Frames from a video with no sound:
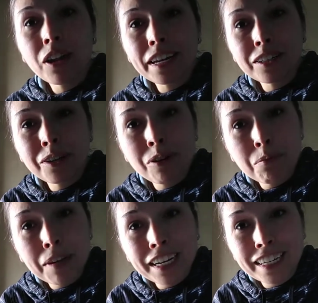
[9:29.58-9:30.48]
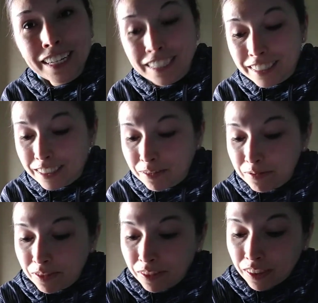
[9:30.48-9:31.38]
like to go on picnics.
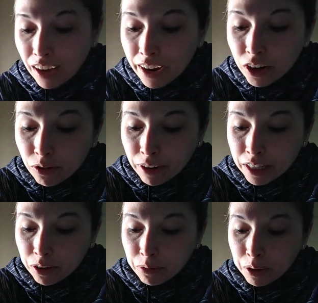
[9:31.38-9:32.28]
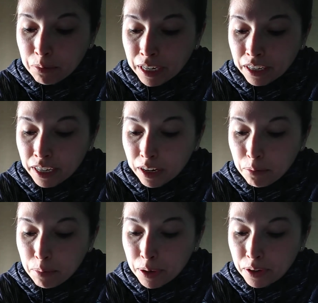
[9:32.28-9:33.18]
I'm going to write the word picnic.
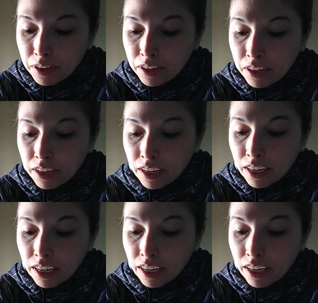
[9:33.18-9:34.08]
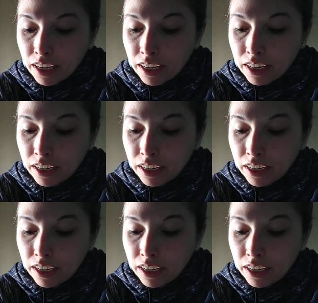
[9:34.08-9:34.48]
P-I-C-N-I-C.